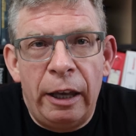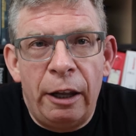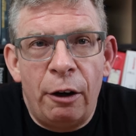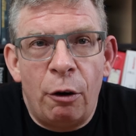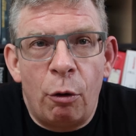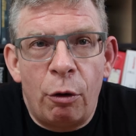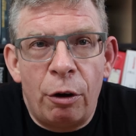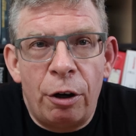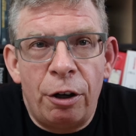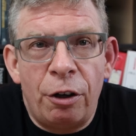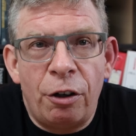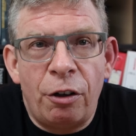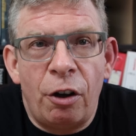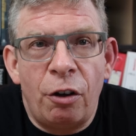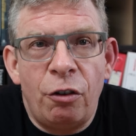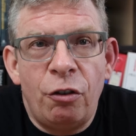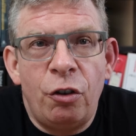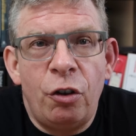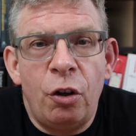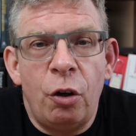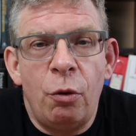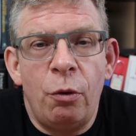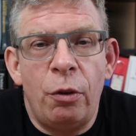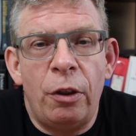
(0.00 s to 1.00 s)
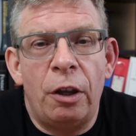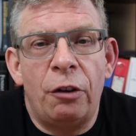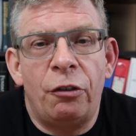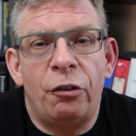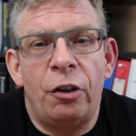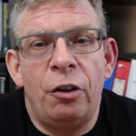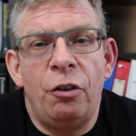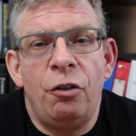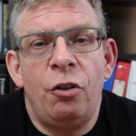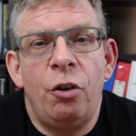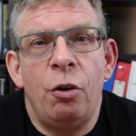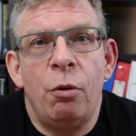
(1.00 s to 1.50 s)
In order to do
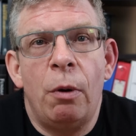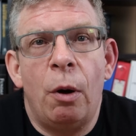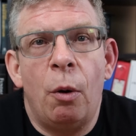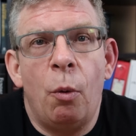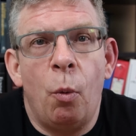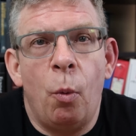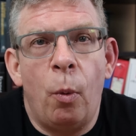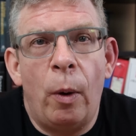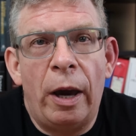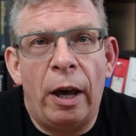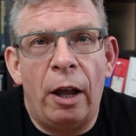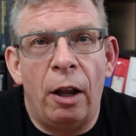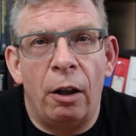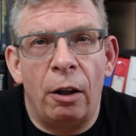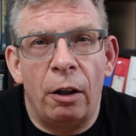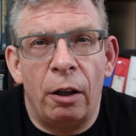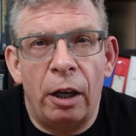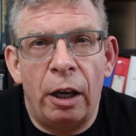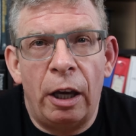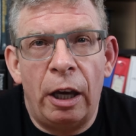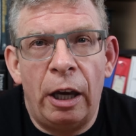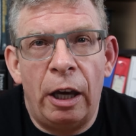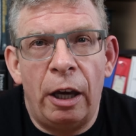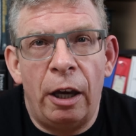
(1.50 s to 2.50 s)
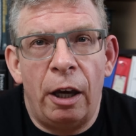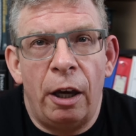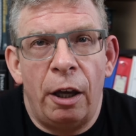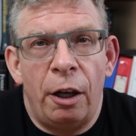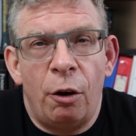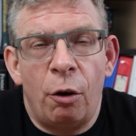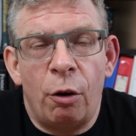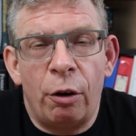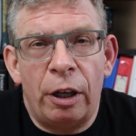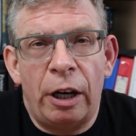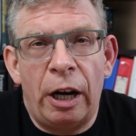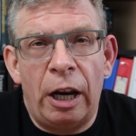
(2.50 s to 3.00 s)
this and do it well,
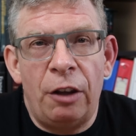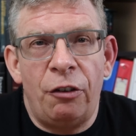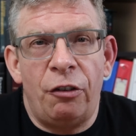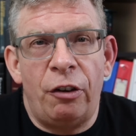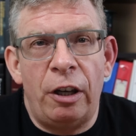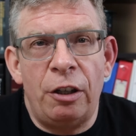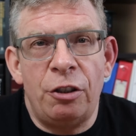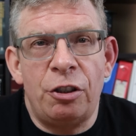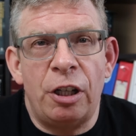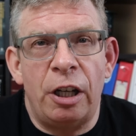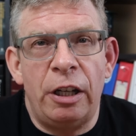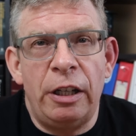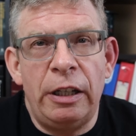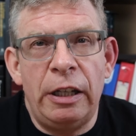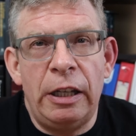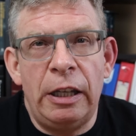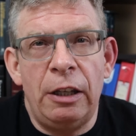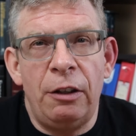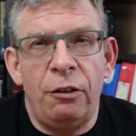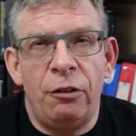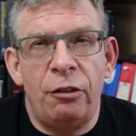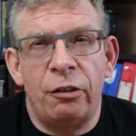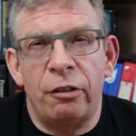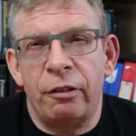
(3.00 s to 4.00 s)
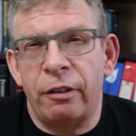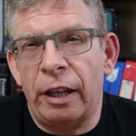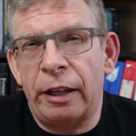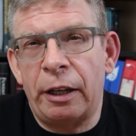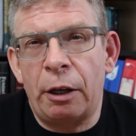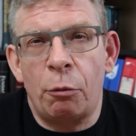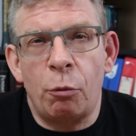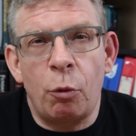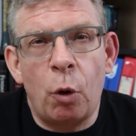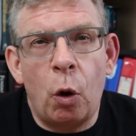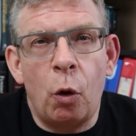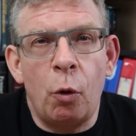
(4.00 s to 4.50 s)
an organization needs
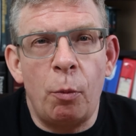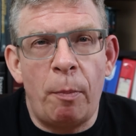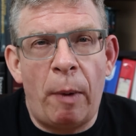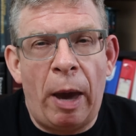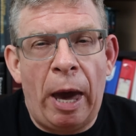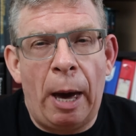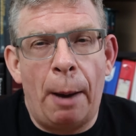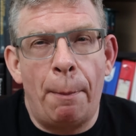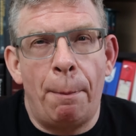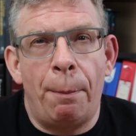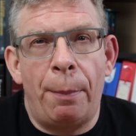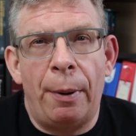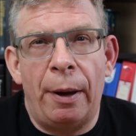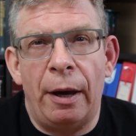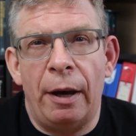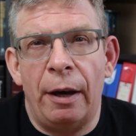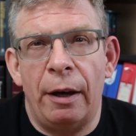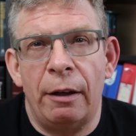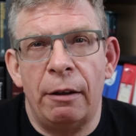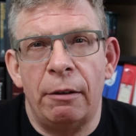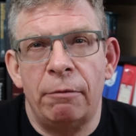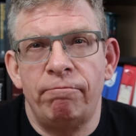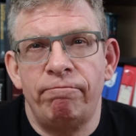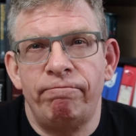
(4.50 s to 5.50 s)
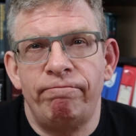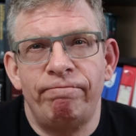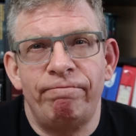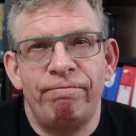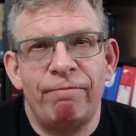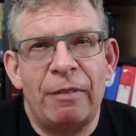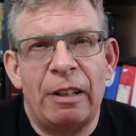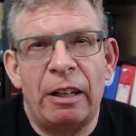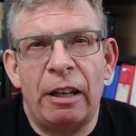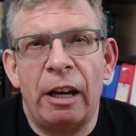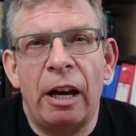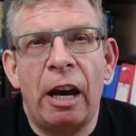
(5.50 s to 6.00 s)
like a roadmap,
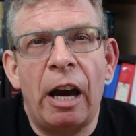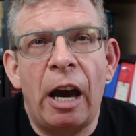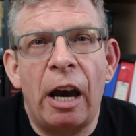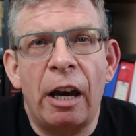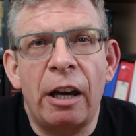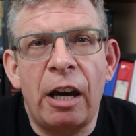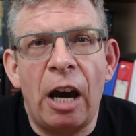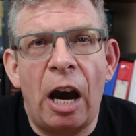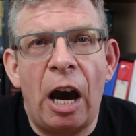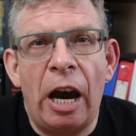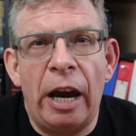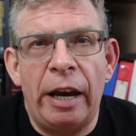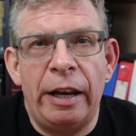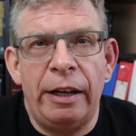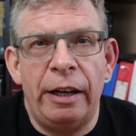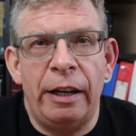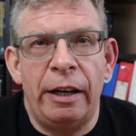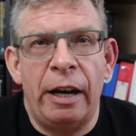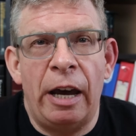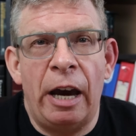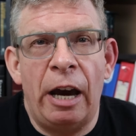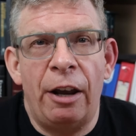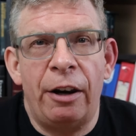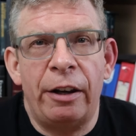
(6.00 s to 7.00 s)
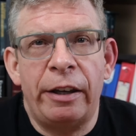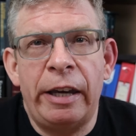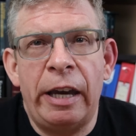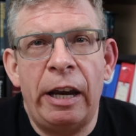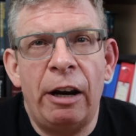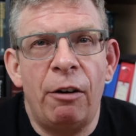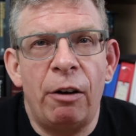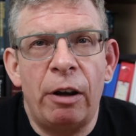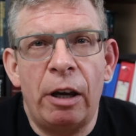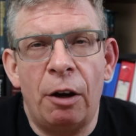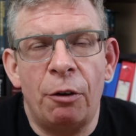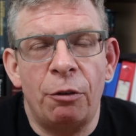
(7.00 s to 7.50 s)
a guide in how to
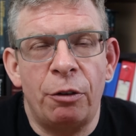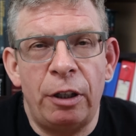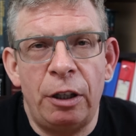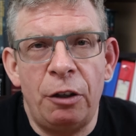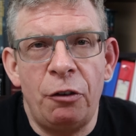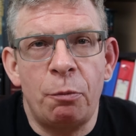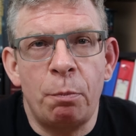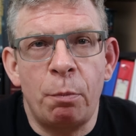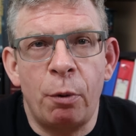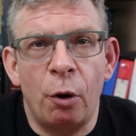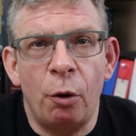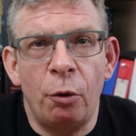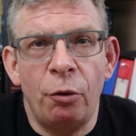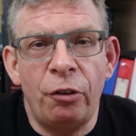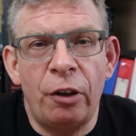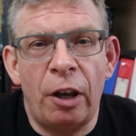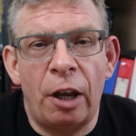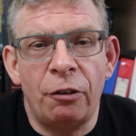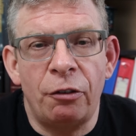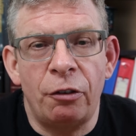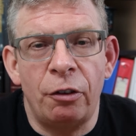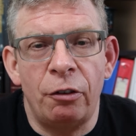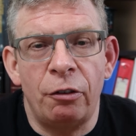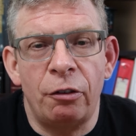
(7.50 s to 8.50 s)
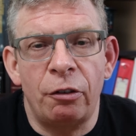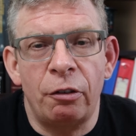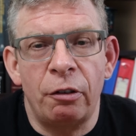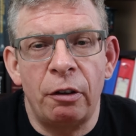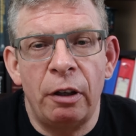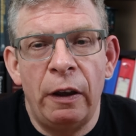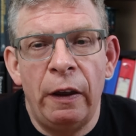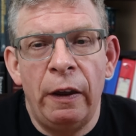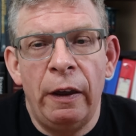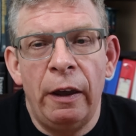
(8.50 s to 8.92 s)
carry out these processes.